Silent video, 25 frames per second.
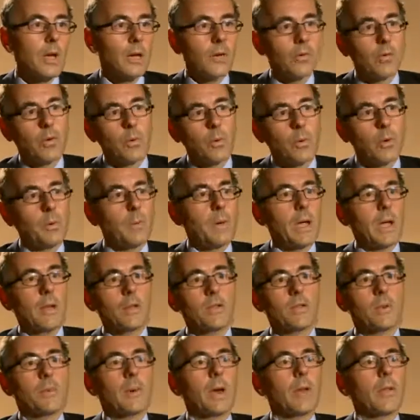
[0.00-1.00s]
So we
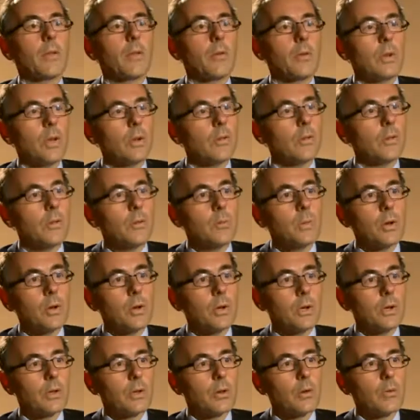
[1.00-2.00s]
manage about $32
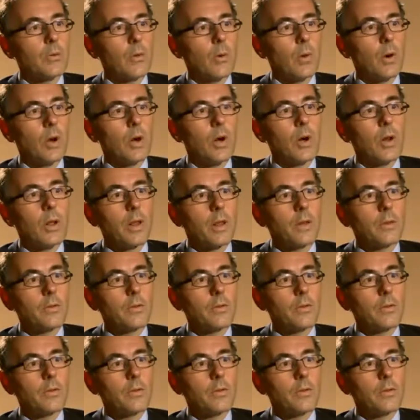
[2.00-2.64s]
billion overall,